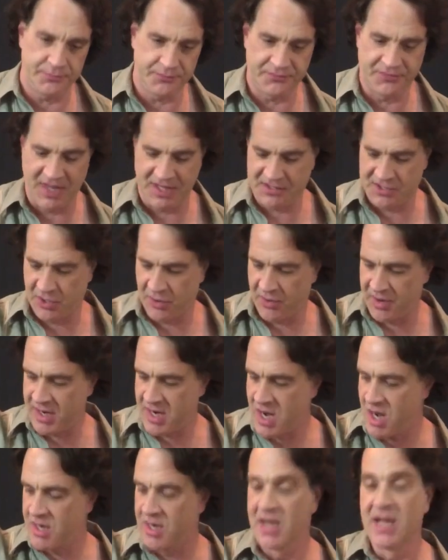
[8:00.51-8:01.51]
that's going
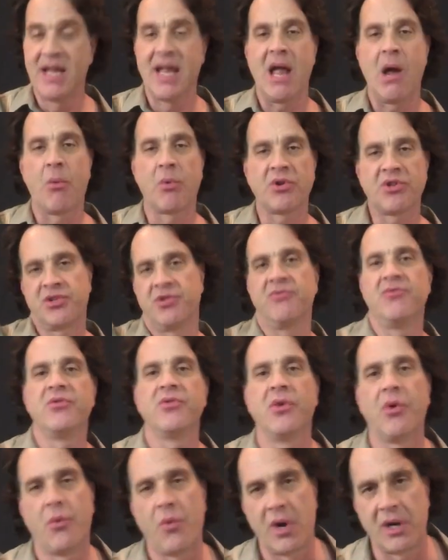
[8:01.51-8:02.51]
on, and we're tuned
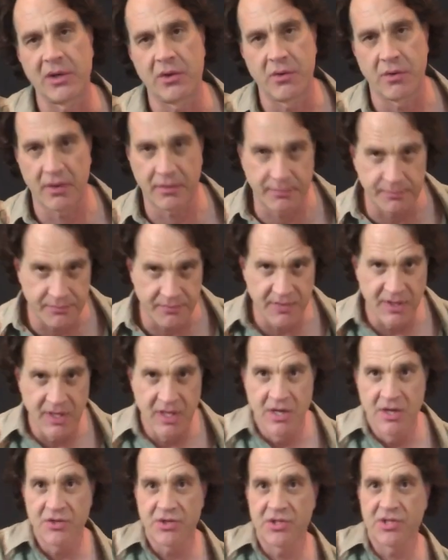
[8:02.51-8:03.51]
to a 1-chord.
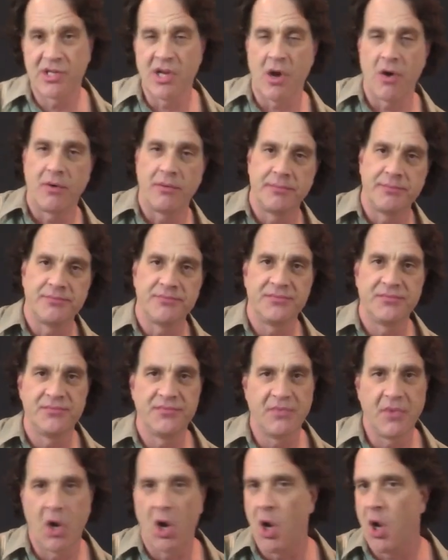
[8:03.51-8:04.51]
So
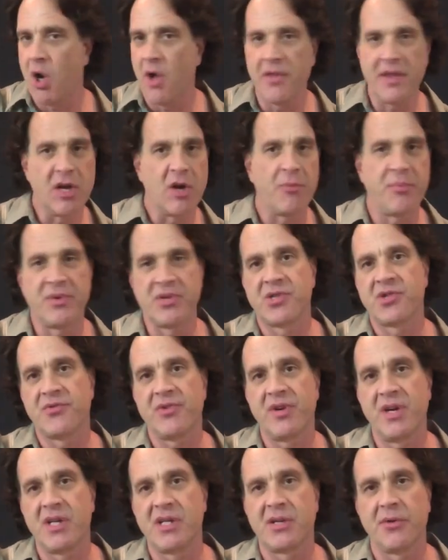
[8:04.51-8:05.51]
all the open
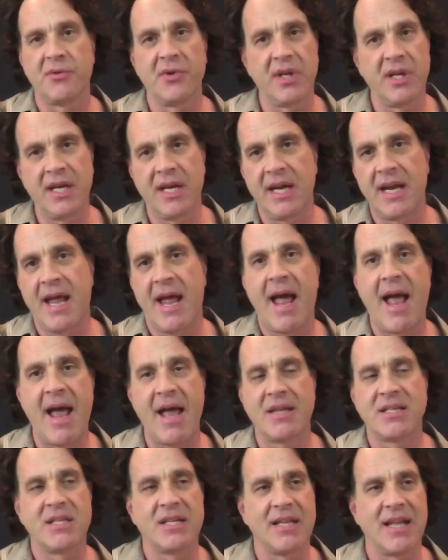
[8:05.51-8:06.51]
strings are really going to
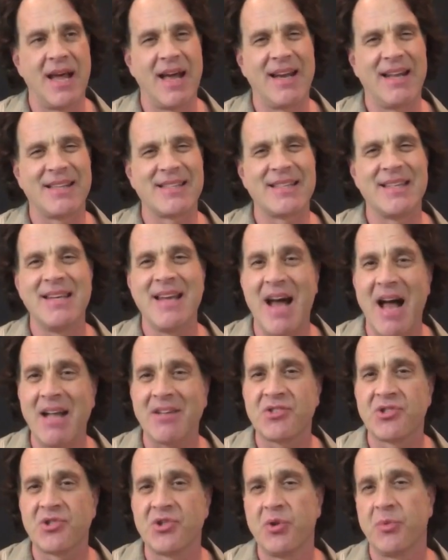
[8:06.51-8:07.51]
add to that. It's
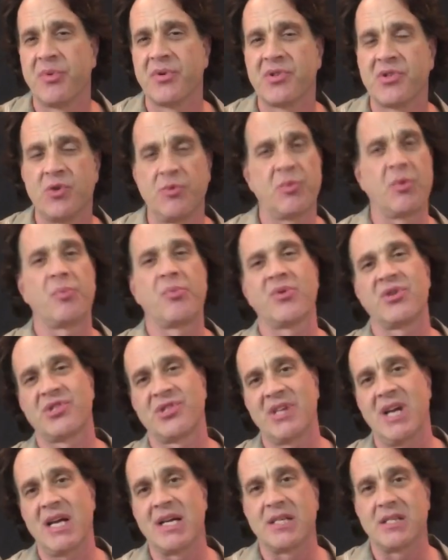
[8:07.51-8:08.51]
not super
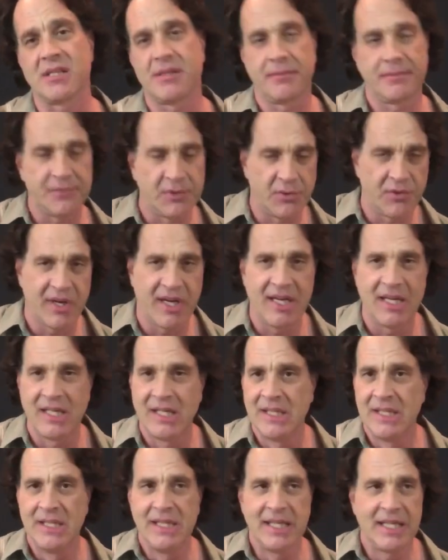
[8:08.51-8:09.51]
precise, okay?
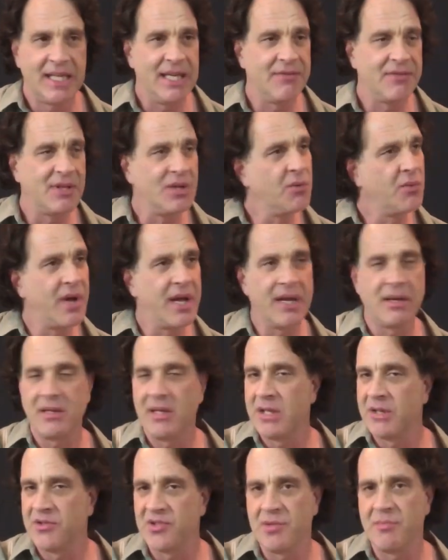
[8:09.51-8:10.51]
Even the way
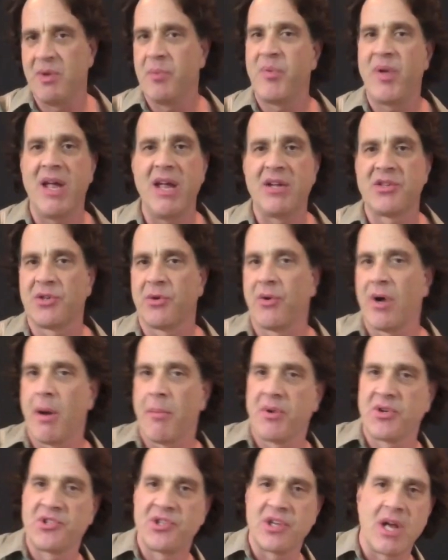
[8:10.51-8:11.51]
Jimmy Page or
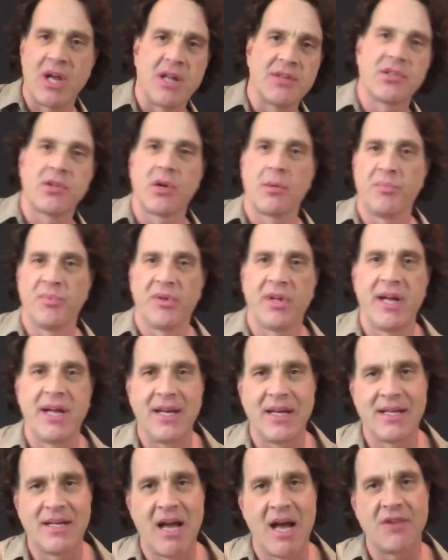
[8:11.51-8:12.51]
Robert Johnson are
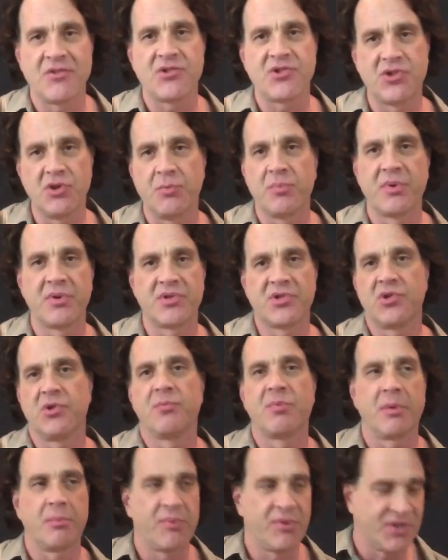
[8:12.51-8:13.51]
playing it, not super
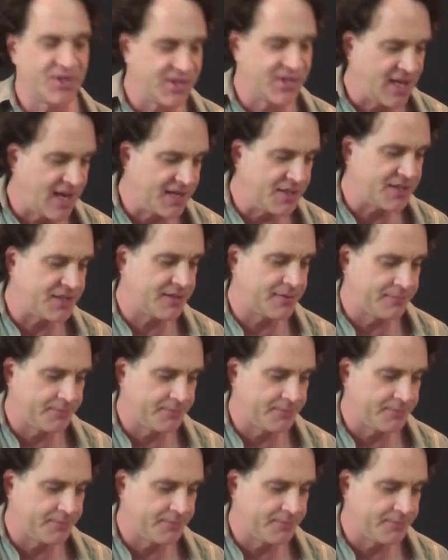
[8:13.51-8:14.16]
precise.